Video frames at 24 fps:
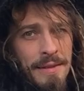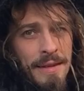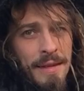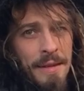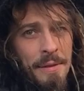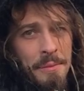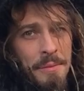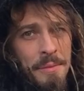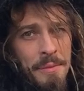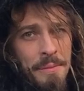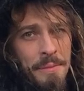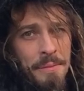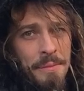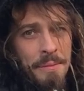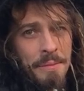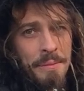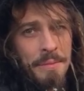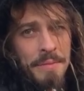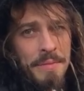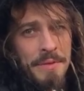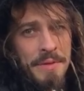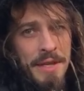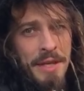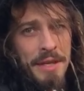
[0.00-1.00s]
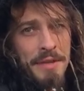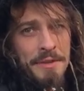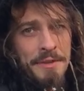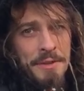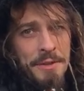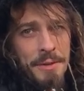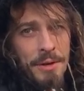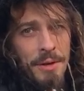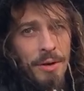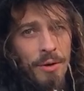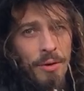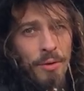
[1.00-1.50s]
I'm next
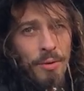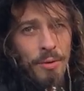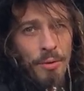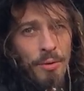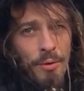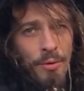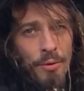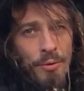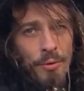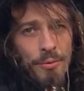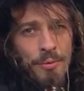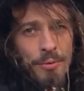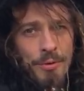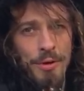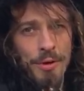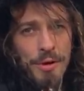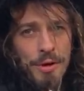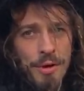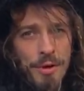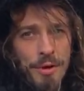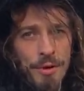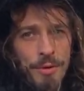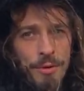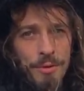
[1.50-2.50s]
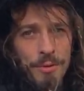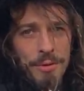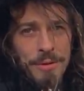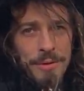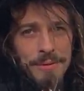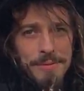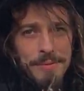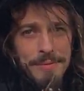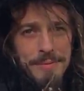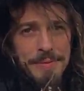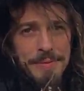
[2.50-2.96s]
to a whole row,